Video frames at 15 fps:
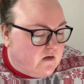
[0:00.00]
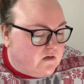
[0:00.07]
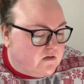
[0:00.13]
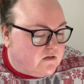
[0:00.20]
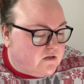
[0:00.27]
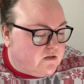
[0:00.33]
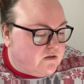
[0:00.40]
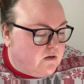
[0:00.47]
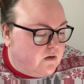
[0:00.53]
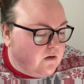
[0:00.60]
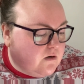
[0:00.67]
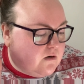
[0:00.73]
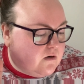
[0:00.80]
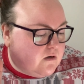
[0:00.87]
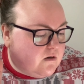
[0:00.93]

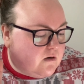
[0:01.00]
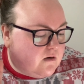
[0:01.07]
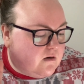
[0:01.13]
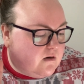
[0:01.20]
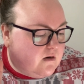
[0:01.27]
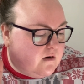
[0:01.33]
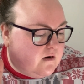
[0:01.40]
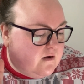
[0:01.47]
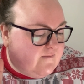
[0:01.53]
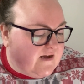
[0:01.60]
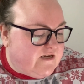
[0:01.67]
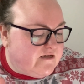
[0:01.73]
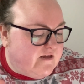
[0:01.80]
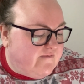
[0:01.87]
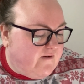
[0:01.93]
So
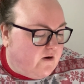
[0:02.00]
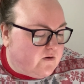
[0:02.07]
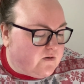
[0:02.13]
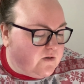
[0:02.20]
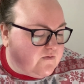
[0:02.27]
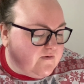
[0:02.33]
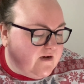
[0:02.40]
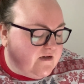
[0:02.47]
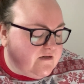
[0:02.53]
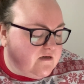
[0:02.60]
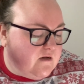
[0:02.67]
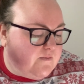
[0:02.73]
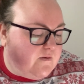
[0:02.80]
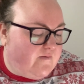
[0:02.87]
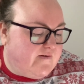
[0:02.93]
Evangeline Fox was raised in
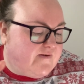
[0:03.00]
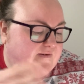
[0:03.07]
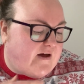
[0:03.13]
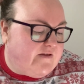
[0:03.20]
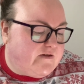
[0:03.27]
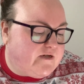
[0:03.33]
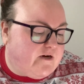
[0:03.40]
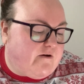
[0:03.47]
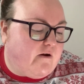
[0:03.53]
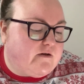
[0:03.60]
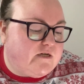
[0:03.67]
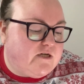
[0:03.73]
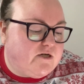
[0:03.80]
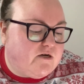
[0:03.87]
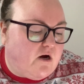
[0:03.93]
her beloved father's
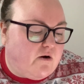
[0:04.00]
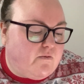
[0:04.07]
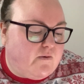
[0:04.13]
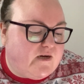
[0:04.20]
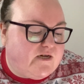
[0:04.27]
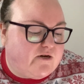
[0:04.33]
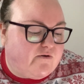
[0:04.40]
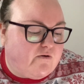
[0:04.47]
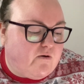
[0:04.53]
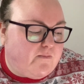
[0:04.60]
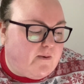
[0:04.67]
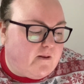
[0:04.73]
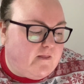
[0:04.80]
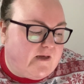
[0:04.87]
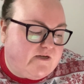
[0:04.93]
Curiosity Shop, where she grew up
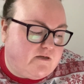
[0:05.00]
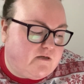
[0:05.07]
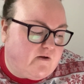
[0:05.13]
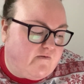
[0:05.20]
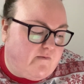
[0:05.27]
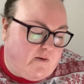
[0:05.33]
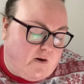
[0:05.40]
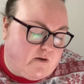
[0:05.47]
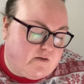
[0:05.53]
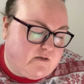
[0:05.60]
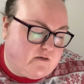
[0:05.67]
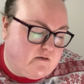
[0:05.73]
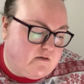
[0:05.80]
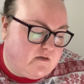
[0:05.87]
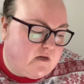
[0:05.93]
on legends of
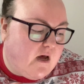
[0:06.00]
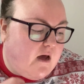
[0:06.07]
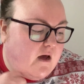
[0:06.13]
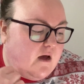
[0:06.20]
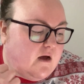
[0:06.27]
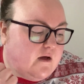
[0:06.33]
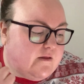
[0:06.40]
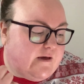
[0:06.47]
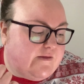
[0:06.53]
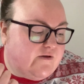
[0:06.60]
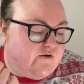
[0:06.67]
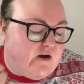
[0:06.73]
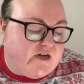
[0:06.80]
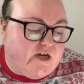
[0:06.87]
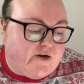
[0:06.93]
immortals, like the
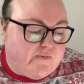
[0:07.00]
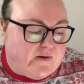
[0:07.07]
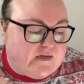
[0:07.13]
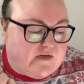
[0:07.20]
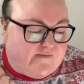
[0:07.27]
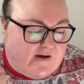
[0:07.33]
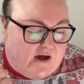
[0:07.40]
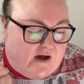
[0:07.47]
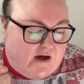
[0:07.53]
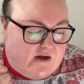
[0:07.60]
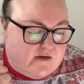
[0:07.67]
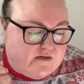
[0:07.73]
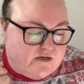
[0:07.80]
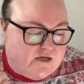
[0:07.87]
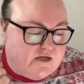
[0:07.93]
tragic Prince of
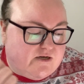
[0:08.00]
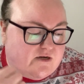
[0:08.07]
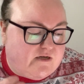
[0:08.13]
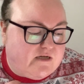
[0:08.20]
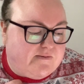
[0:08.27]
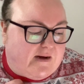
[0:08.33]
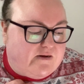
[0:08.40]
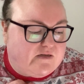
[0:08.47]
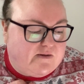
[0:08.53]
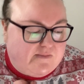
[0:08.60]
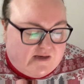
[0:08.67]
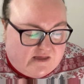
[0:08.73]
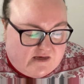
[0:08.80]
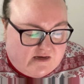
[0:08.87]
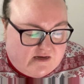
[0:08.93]
Hearts. She knows his powers are
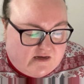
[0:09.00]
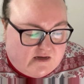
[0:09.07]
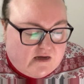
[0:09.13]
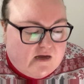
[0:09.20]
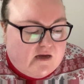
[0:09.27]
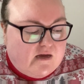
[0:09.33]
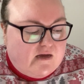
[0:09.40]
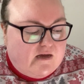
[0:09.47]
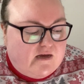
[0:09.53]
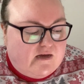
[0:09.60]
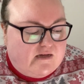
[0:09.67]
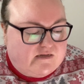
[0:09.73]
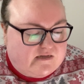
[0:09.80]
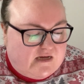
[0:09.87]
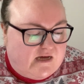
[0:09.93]
mythic,
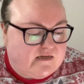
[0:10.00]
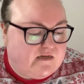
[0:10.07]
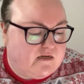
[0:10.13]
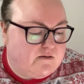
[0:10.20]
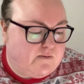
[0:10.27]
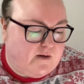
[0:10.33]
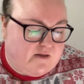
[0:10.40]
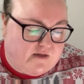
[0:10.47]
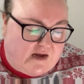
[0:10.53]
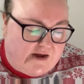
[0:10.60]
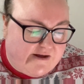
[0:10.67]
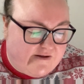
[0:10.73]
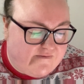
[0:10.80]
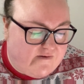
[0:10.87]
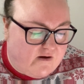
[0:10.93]
his kiss is worth
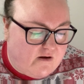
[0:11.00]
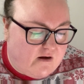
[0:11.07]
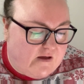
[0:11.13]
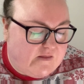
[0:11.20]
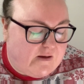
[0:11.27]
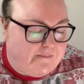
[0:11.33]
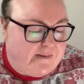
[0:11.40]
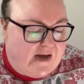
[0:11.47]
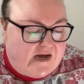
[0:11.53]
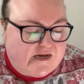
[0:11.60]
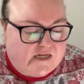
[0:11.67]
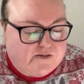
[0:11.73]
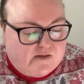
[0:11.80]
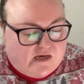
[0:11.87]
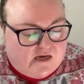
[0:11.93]
dying for, and that
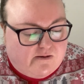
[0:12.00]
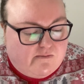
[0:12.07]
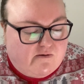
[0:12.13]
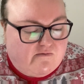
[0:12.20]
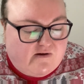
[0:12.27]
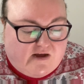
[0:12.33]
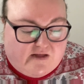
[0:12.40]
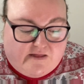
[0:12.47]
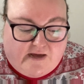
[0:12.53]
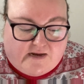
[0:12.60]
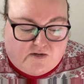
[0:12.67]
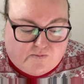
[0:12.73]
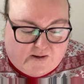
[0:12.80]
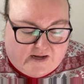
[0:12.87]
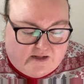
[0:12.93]
bargains with him rarely
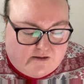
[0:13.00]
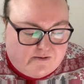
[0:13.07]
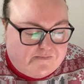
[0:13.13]
end well.